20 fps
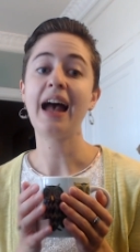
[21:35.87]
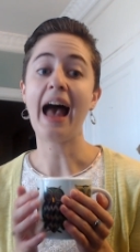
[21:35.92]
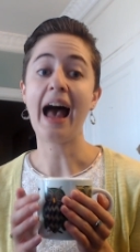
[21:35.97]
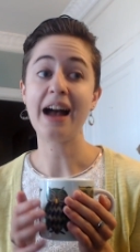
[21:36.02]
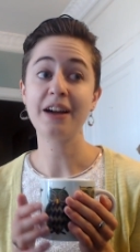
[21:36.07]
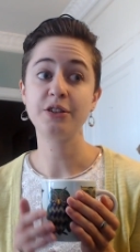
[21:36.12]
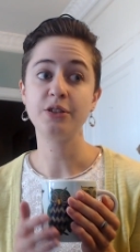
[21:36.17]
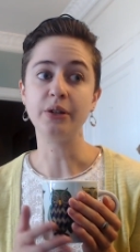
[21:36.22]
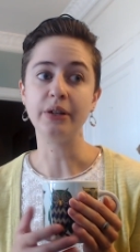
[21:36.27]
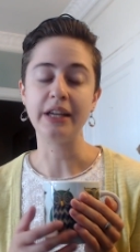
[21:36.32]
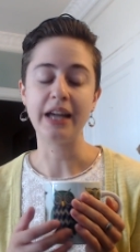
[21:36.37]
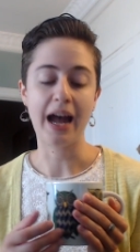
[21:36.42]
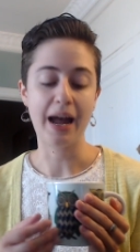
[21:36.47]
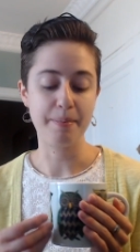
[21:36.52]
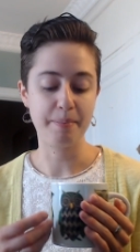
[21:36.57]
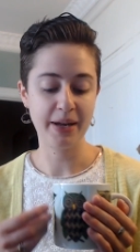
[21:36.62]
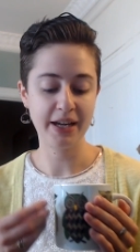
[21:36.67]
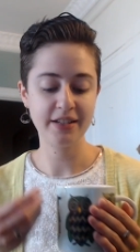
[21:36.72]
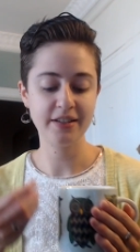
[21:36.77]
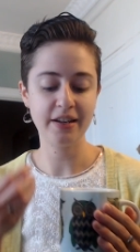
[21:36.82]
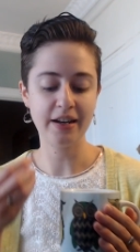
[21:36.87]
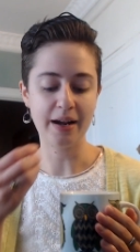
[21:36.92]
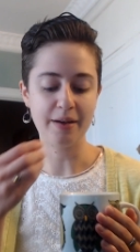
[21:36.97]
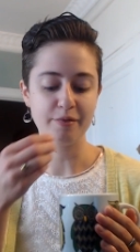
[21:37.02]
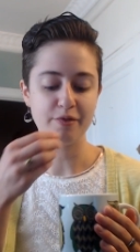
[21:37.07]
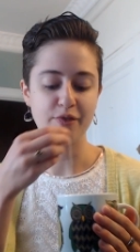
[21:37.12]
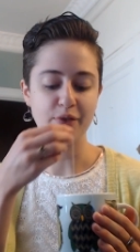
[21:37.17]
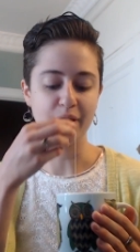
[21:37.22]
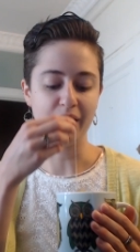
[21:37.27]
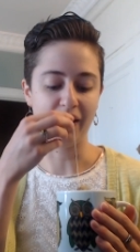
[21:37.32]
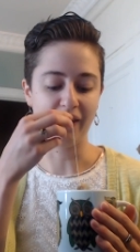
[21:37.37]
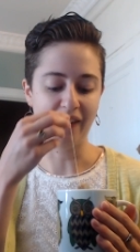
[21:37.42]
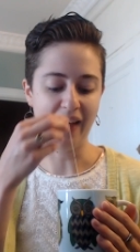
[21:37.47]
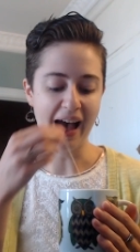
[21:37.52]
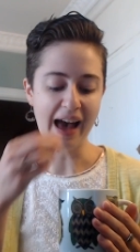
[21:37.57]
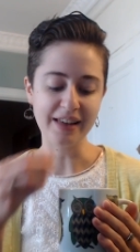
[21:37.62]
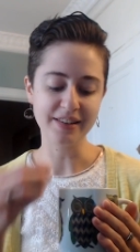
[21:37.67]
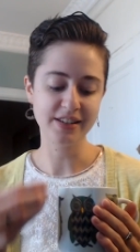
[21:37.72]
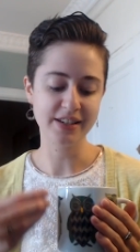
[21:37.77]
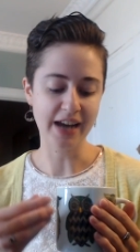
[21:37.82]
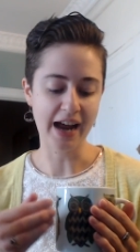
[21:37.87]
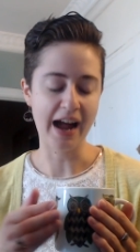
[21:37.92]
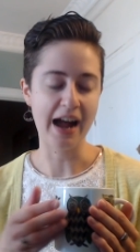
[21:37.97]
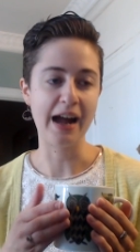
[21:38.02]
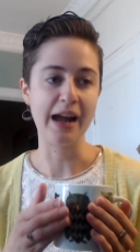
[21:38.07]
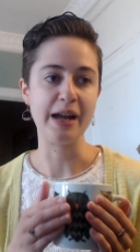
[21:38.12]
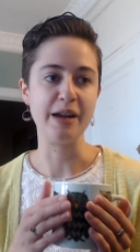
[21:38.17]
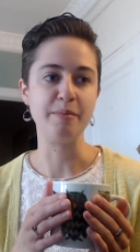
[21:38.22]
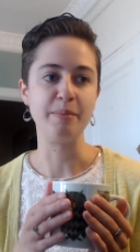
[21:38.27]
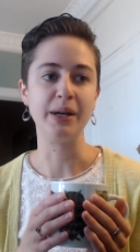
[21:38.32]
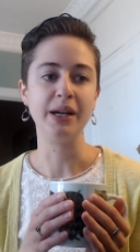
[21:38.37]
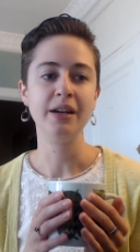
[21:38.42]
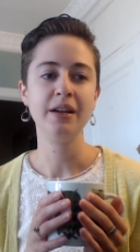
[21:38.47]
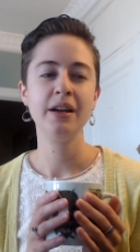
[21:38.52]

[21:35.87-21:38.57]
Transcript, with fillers: actually I picked it up for the last time